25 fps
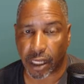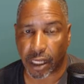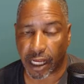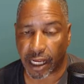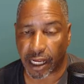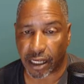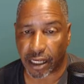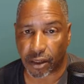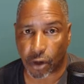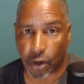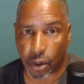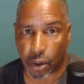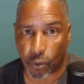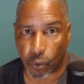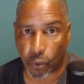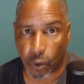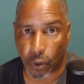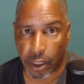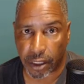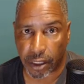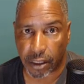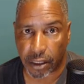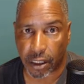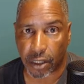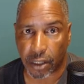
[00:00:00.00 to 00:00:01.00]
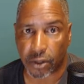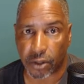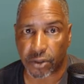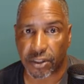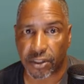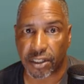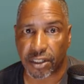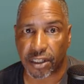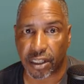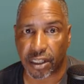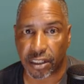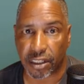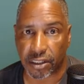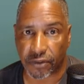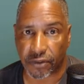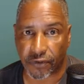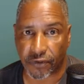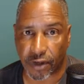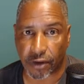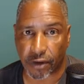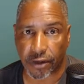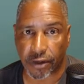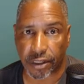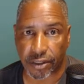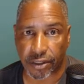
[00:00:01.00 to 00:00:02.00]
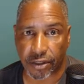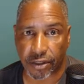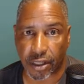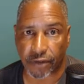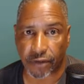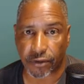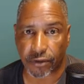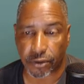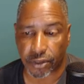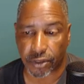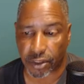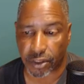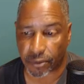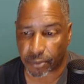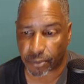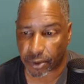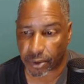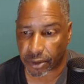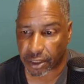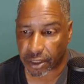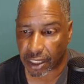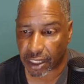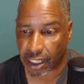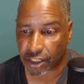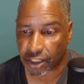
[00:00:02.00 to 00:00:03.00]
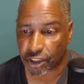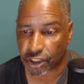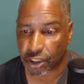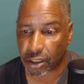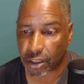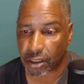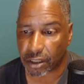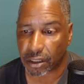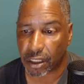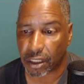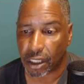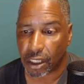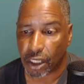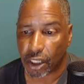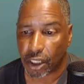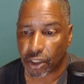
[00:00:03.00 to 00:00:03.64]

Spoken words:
and on Windows there's various levels of protection.